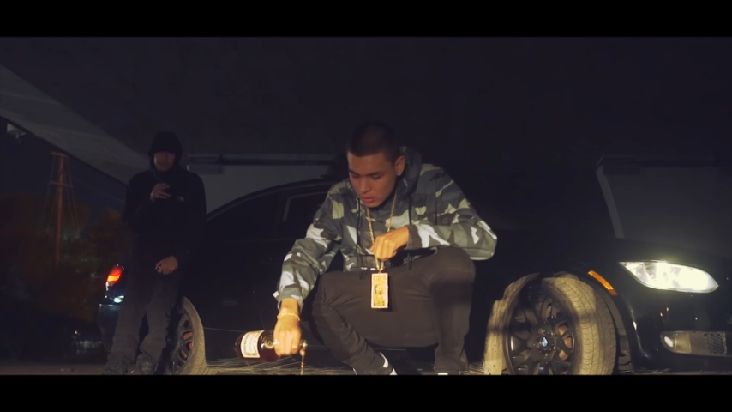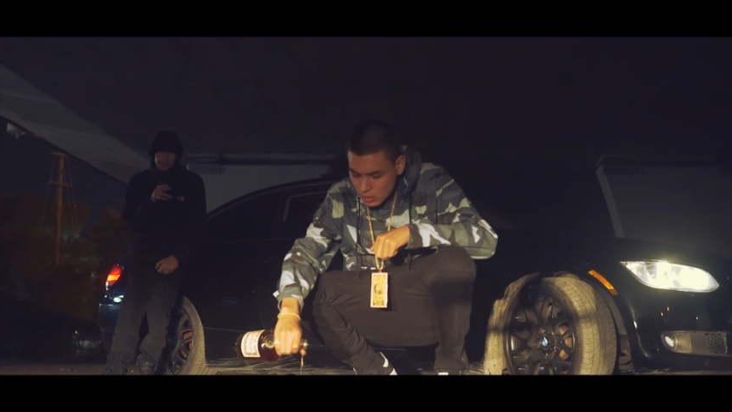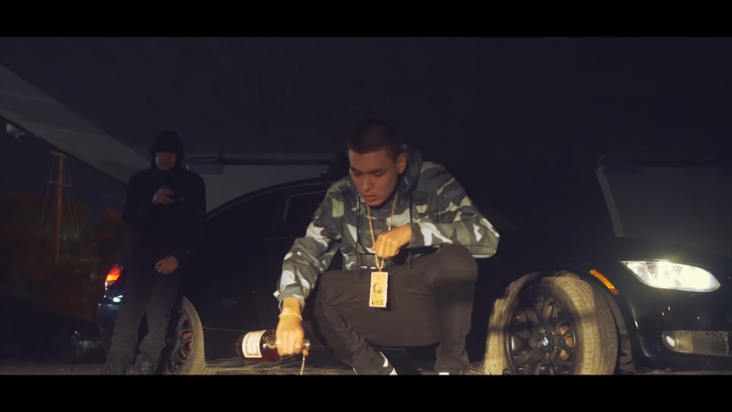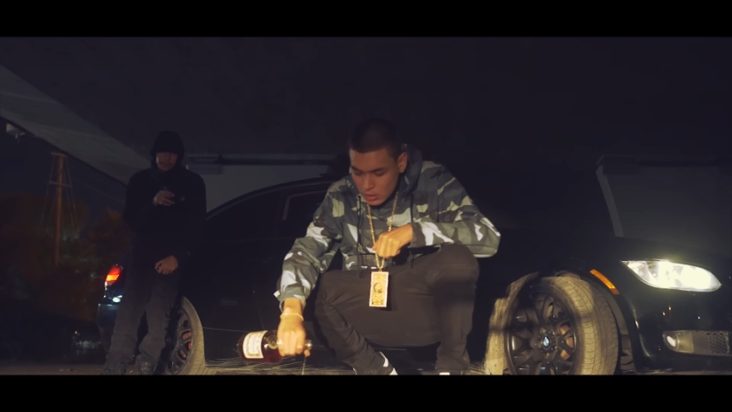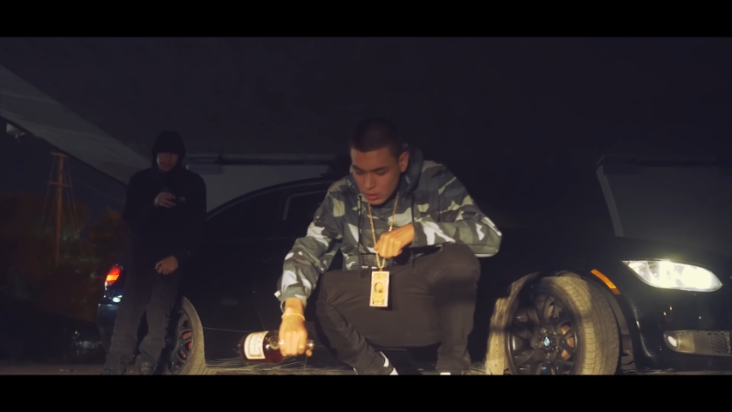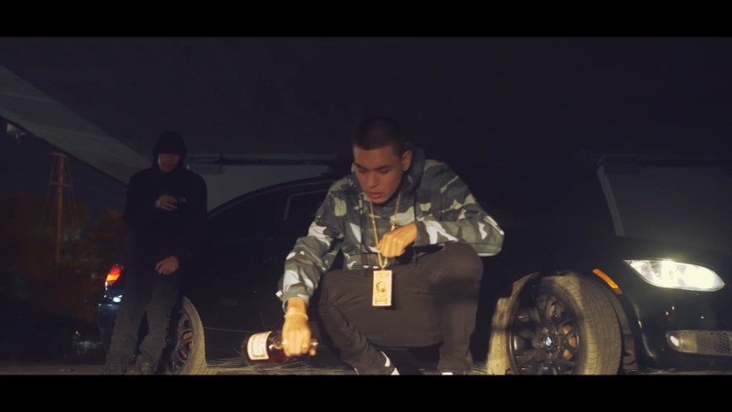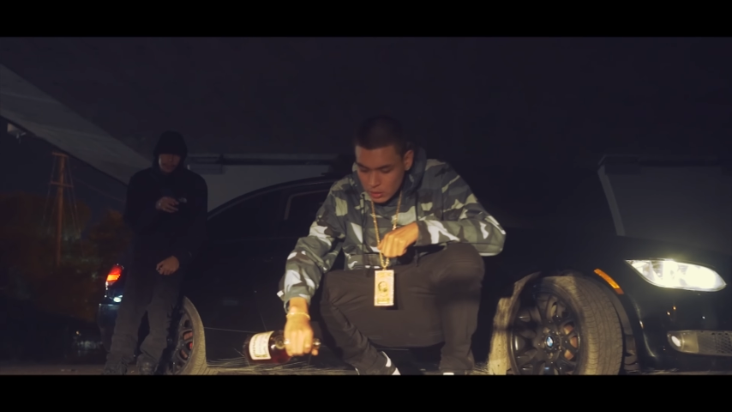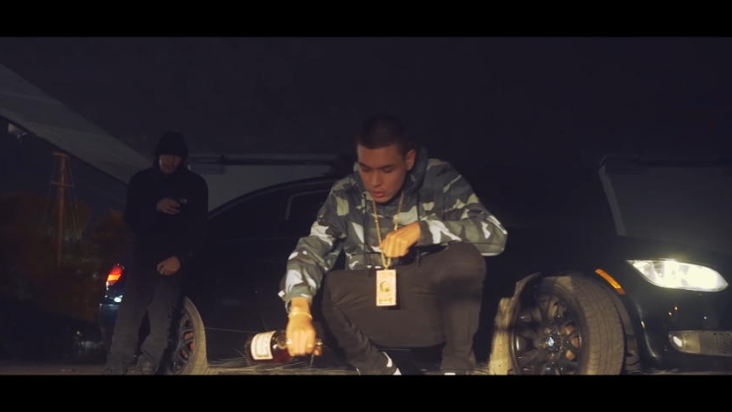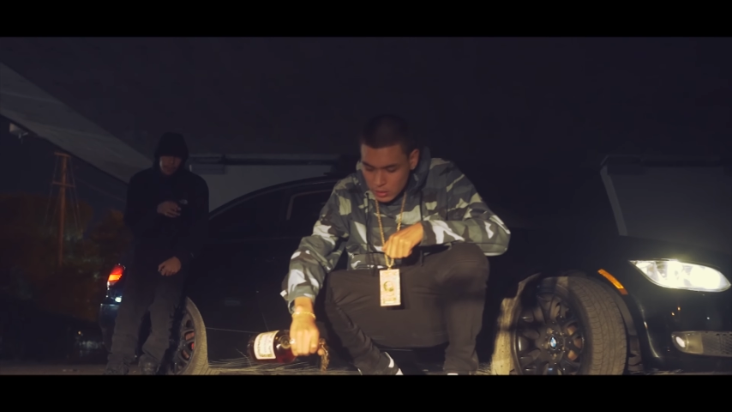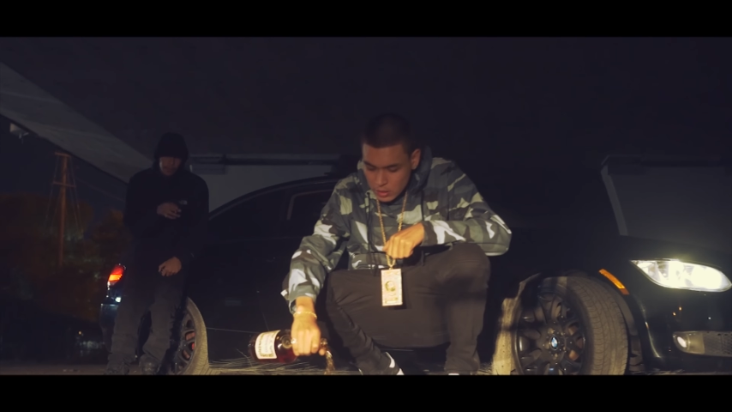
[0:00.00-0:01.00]

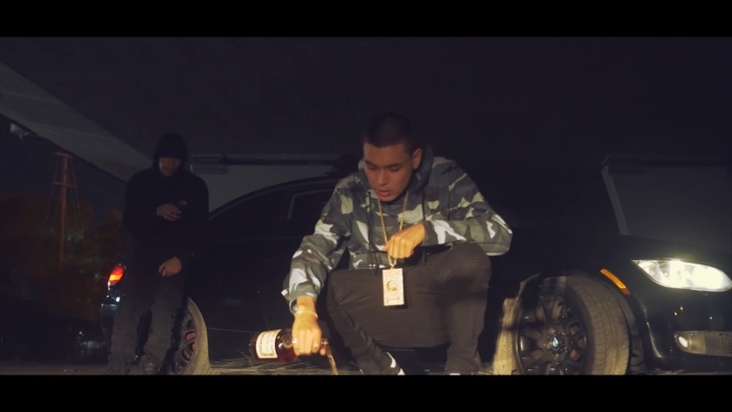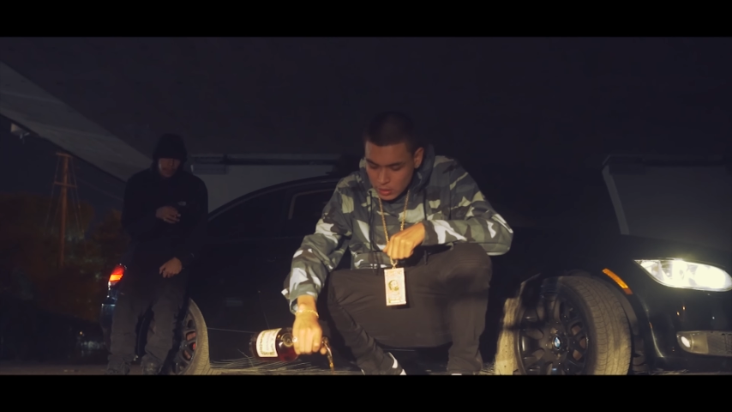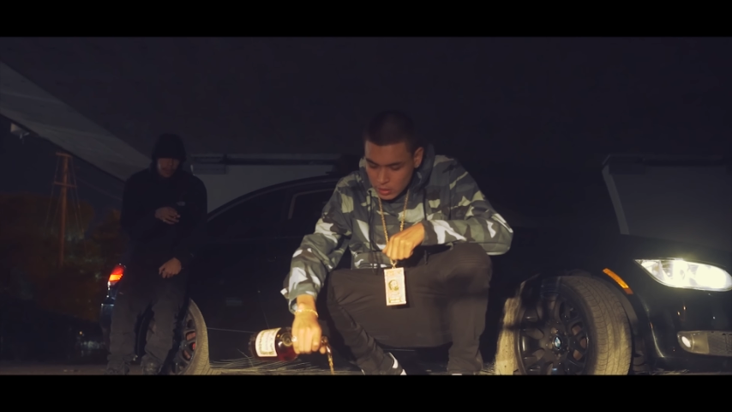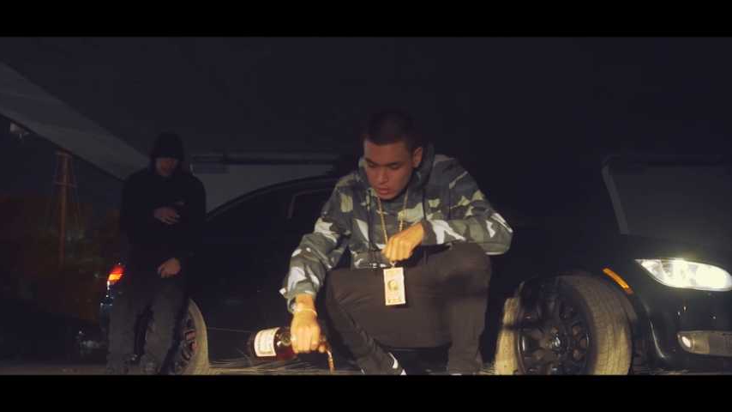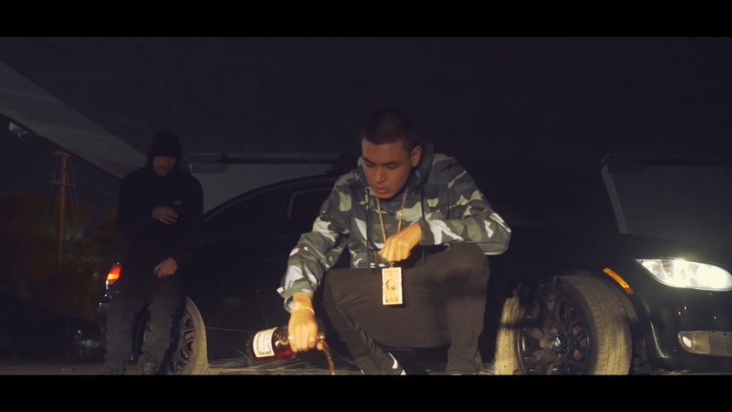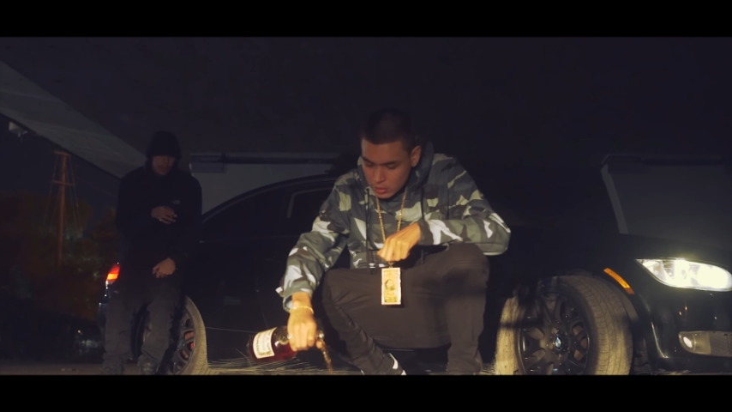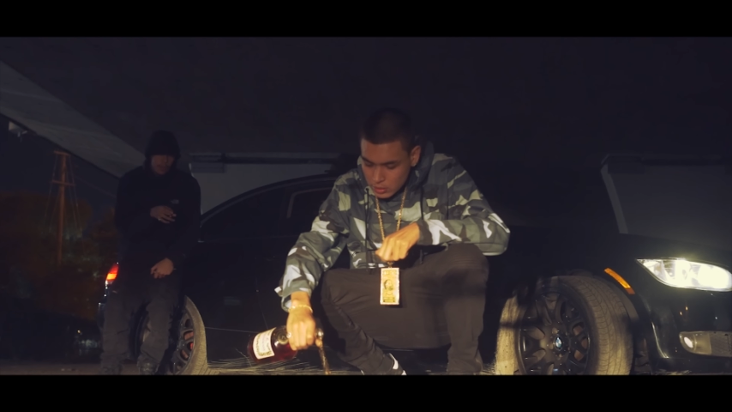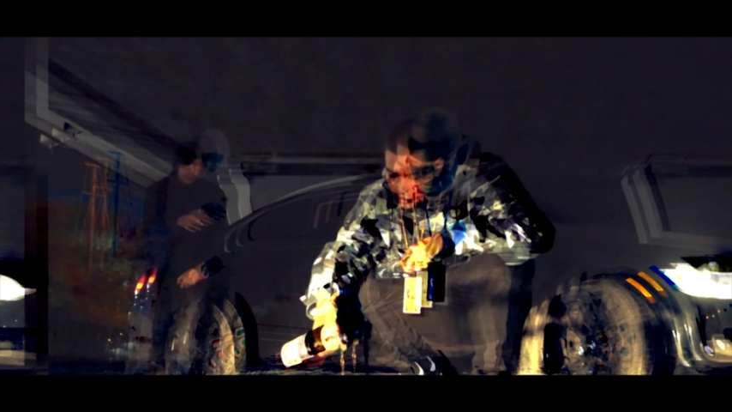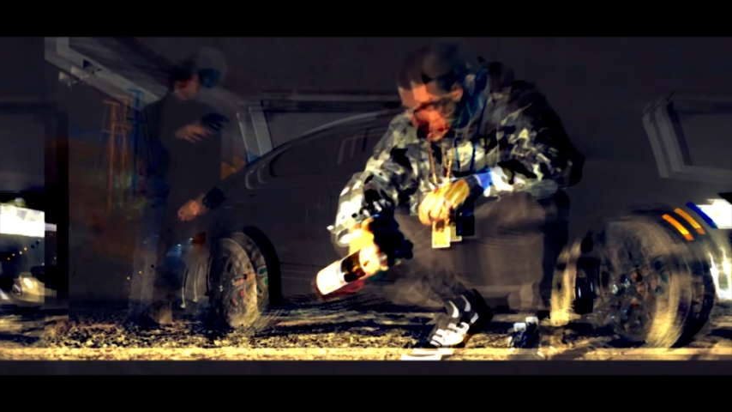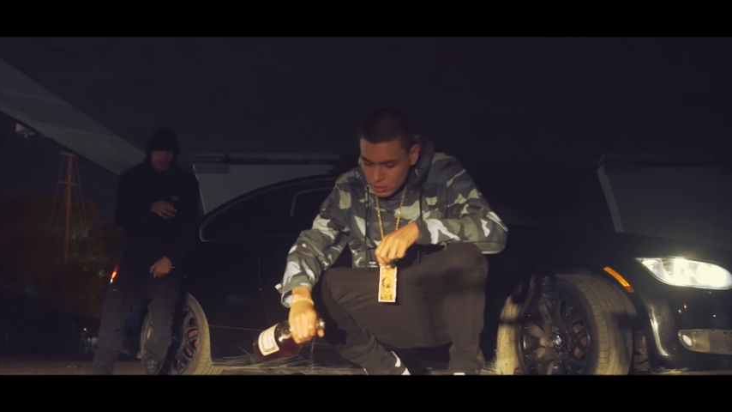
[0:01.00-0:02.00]

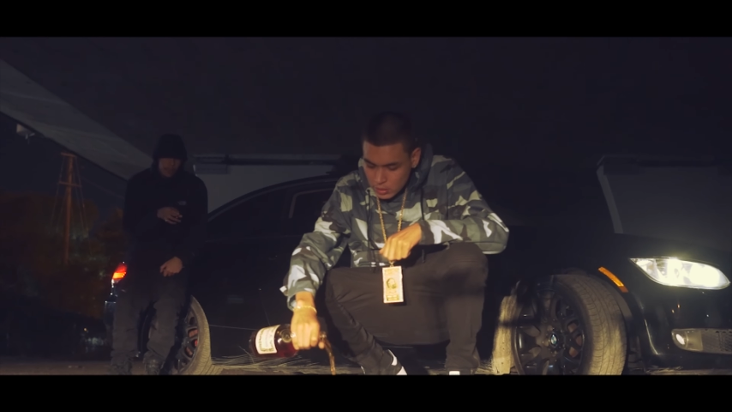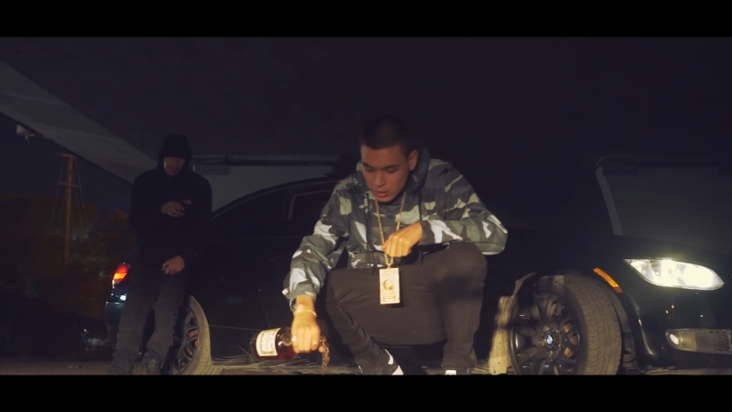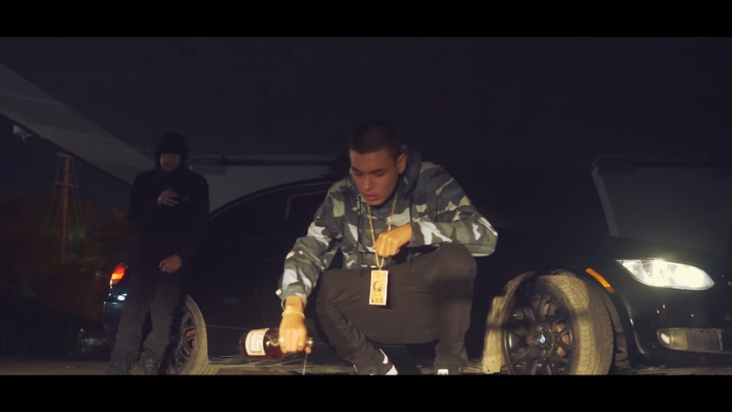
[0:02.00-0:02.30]
(silence)